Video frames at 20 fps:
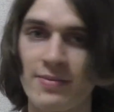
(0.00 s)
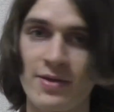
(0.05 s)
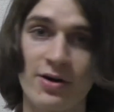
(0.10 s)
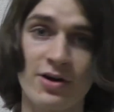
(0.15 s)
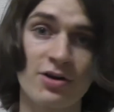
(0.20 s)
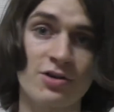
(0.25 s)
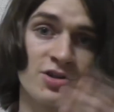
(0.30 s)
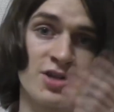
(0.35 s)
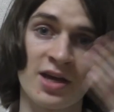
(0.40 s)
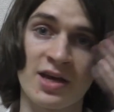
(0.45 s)
Now,
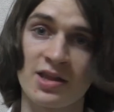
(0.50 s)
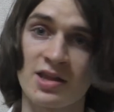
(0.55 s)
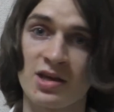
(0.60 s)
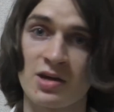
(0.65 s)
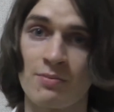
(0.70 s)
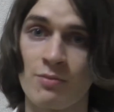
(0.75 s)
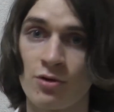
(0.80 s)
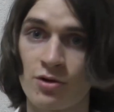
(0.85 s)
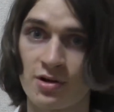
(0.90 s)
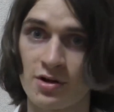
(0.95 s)
I don't see how they're
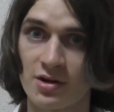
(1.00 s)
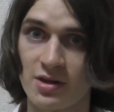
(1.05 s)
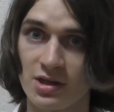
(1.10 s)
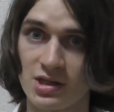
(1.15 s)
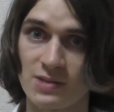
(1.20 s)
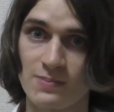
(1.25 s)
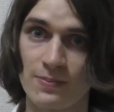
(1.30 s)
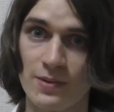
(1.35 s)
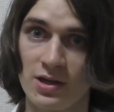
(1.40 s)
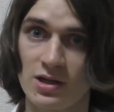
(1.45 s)
going to monitor
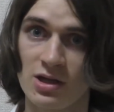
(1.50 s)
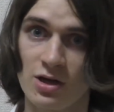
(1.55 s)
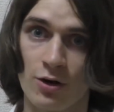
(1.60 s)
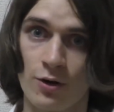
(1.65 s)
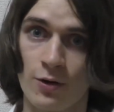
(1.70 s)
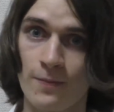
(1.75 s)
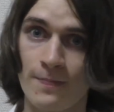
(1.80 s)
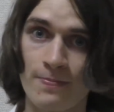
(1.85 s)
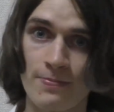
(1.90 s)
this, but you know,